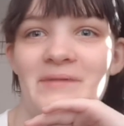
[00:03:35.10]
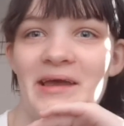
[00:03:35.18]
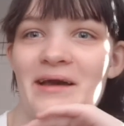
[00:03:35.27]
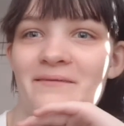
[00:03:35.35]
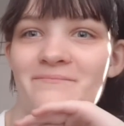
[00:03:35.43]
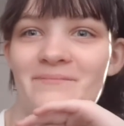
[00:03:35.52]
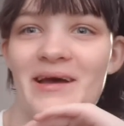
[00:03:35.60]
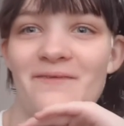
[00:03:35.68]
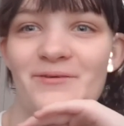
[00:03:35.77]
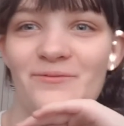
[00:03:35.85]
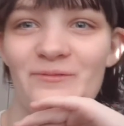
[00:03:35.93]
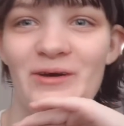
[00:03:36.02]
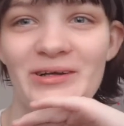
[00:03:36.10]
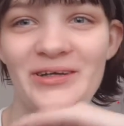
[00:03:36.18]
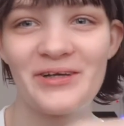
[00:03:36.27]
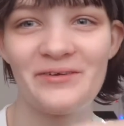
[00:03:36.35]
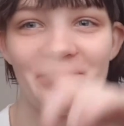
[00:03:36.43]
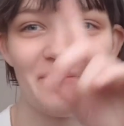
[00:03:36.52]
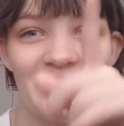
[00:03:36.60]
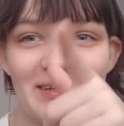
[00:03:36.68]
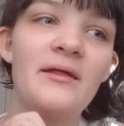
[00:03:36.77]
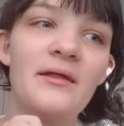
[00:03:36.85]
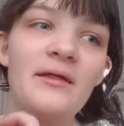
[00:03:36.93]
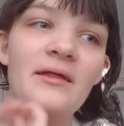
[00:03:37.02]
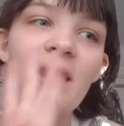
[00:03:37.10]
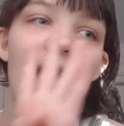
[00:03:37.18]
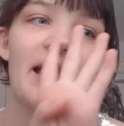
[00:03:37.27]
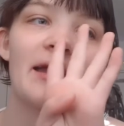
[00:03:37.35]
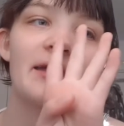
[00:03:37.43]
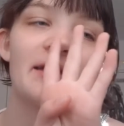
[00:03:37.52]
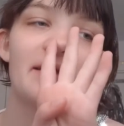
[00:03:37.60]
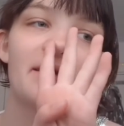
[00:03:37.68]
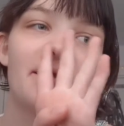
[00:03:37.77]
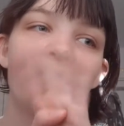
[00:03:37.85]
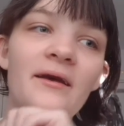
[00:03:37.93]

yeah, I would watch YouTube. Nine.